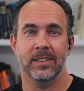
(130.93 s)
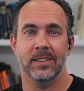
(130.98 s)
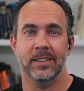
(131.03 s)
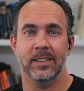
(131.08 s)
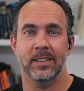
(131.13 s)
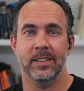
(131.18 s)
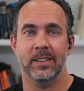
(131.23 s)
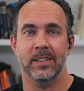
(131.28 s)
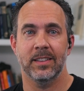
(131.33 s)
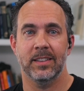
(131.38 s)

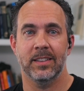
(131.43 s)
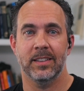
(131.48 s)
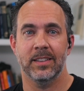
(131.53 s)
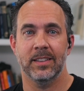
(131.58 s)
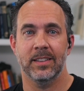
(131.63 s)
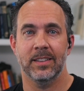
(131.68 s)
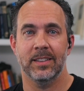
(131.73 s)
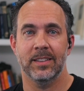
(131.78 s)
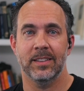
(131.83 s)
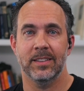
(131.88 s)

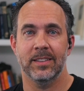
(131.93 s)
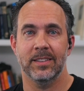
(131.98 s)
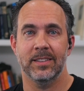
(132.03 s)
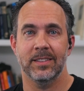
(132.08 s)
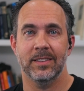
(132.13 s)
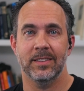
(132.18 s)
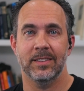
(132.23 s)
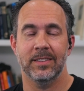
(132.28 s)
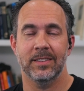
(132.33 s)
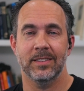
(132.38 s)

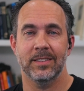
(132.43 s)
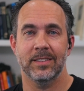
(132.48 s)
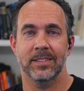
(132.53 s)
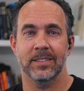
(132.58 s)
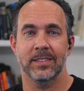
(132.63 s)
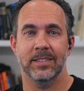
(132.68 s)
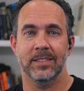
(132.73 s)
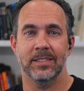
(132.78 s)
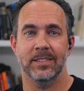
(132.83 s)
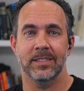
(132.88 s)

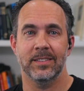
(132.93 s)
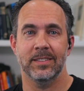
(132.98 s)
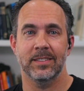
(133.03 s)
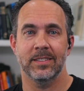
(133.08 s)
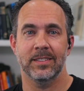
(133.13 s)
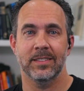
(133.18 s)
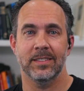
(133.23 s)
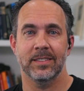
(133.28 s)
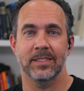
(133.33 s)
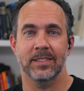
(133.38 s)

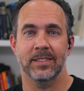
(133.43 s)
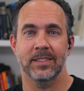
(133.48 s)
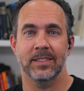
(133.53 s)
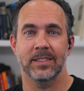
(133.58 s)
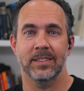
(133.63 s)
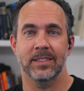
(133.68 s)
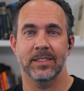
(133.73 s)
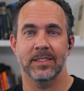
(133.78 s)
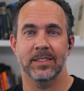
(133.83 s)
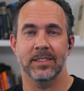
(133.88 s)

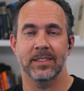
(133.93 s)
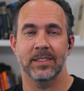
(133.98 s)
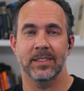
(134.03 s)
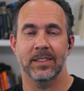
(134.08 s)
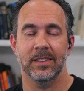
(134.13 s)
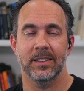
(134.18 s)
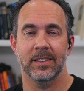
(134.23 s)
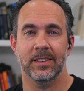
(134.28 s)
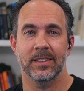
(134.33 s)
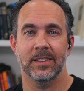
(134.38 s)

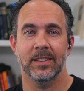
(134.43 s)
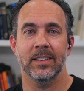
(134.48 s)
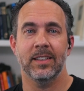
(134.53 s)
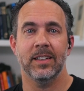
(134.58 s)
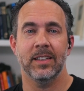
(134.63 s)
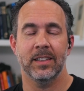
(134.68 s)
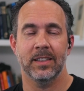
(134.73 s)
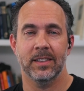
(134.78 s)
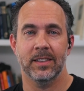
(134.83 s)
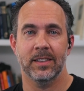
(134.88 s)

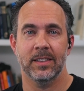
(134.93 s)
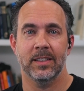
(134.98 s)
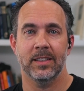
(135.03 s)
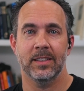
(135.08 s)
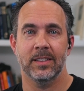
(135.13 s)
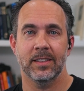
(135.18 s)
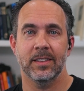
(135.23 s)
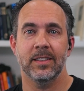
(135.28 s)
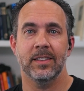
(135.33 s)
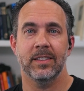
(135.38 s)

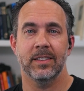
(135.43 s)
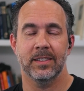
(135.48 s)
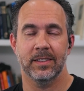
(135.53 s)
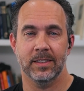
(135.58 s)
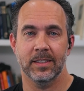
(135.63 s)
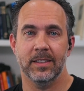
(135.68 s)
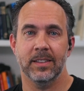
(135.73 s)
This person isn't speaking.